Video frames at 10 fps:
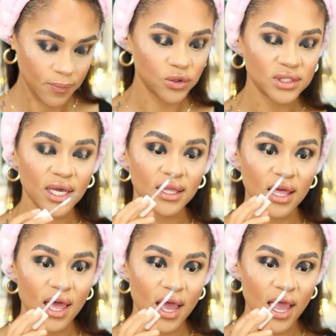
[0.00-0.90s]
So it's like
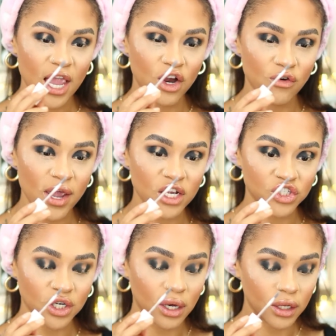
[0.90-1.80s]
a
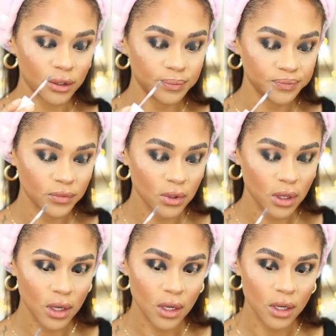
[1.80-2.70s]
grayish color,
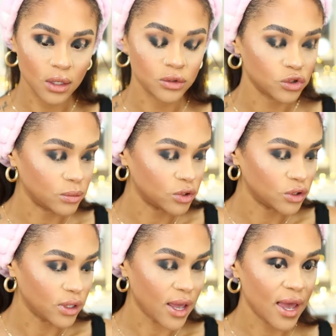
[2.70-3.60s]
so I'm just
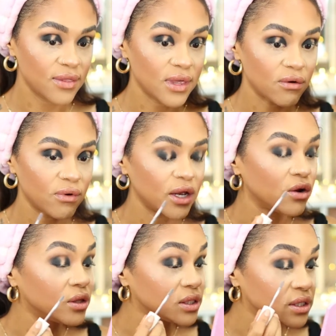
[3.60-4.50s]
going to add that right here
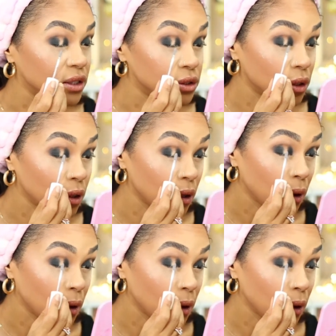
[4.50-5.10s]
in the center.